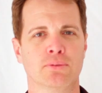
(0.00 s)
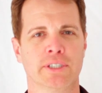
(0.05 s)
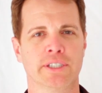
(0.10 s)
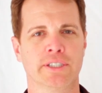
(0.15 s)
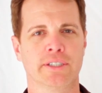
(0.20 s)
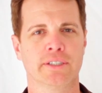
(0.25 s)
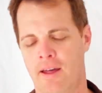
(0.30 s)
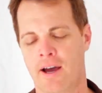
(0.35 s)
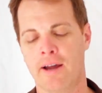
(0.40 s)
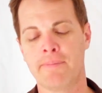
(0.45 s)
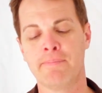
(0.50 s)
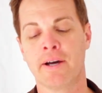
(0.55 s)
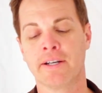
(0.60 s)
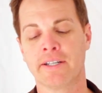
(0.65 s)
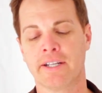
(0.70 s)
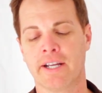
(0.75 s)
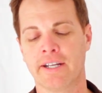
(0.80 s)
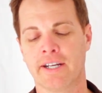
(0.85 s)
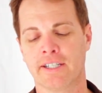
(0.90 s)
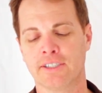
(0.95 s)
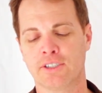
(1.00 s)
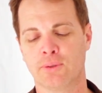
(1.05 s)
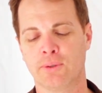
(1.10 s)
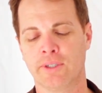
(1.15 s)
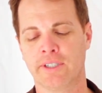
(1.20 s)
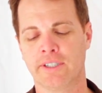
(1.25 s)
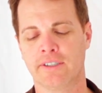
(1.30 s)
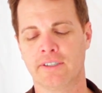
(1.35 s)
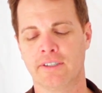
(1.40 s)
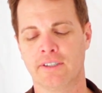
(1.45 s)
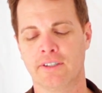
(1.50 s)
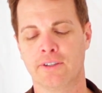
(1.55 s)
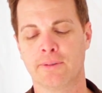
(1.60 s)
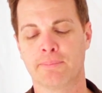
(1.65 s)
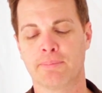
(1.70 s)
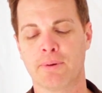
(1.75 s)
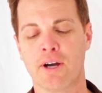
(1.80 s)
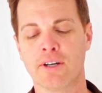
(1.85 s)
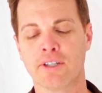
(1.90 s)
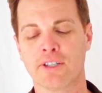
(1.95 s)
week. On Monday, I tweeted, The
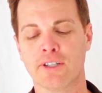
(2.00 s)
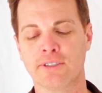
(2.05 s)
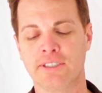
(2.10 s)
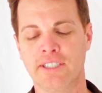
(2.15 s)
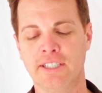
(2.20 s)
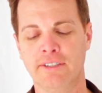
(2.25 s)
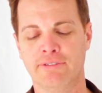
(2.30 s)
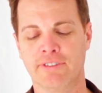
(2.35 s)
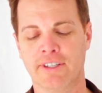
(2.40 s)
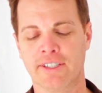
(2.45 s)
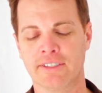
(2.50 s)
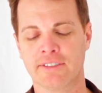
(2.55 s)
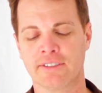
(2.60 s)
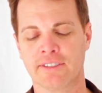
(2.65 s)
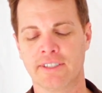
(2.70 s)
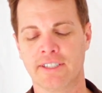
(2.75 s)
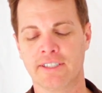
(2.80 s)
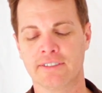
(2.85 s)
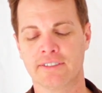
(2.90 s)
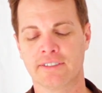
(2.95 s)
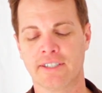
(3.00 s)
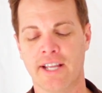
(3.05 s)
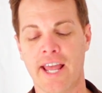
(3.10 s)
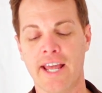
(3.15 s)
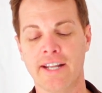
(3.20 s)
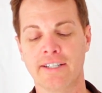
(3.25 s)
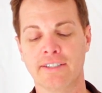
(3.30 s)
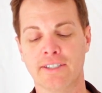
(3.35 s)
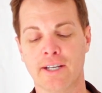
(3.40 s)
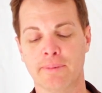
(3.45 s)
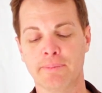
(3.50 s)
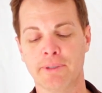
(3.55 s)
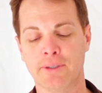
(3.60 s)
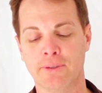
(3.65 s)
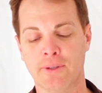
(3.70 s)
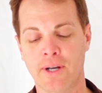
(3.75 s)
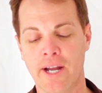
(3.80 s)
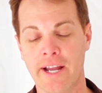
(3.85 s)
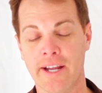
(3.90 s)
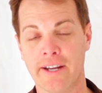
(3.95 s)
Bronco defense is
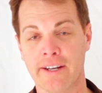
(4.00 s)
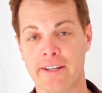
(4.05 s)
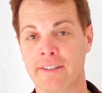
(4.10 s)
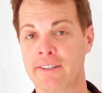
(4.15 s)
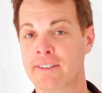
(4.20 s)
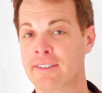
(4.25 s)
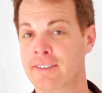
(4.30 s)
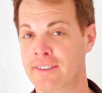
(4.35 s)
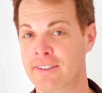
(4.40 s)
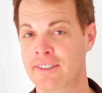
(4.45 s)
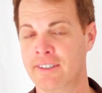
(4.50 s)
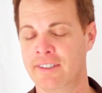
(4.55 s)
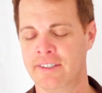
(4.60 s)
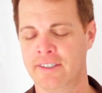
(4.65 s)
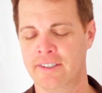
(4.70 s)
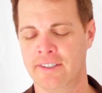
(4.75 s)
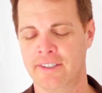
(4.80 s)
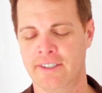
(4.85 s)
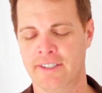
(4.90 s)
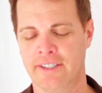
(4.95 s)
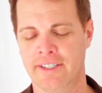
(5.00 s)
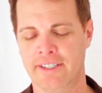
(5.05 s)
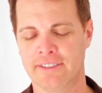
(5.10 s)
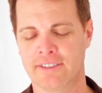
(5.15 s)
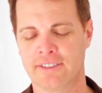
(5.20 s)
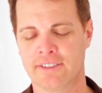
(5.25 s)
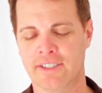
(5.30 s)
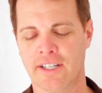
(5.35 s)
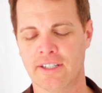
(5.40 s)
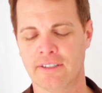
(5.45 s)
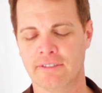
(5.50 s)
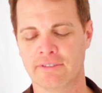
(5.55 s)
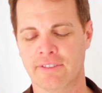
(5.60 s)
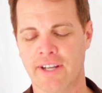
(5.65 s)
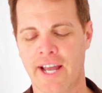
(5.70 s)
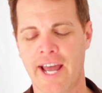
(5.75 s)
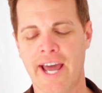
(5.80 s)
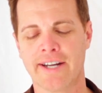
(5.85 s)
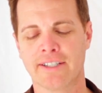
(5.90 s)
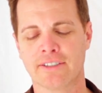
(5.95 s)
NWA. Instead of
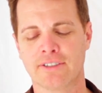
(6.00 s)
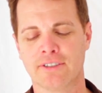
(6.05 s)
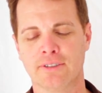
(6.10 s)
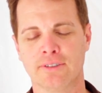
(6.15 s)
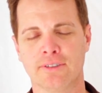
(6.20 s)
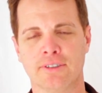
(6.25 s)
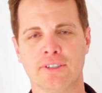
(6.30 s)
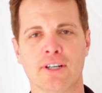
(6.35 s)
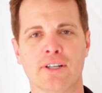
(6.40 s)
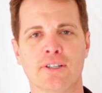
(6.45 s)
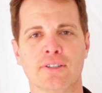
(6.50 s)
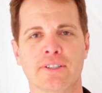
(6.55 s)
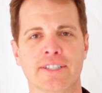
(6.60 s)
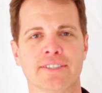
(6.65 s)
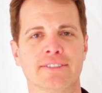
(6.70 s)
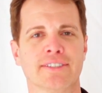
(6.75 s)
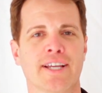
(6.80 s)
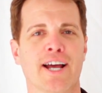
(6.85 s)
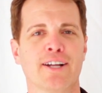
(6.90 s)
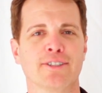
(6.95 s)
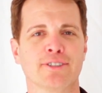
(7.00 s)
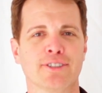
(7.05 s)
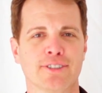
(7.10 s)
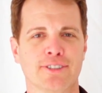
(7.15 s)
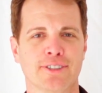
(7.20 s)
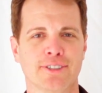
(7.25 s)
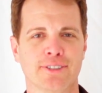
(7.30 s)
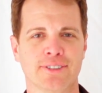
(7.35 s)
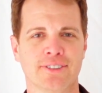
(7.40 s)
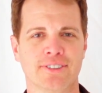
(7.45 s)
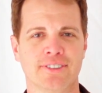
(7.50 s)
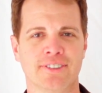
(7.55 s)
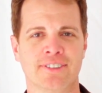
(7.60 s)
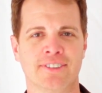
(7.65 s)
attitude, though, it's altitude.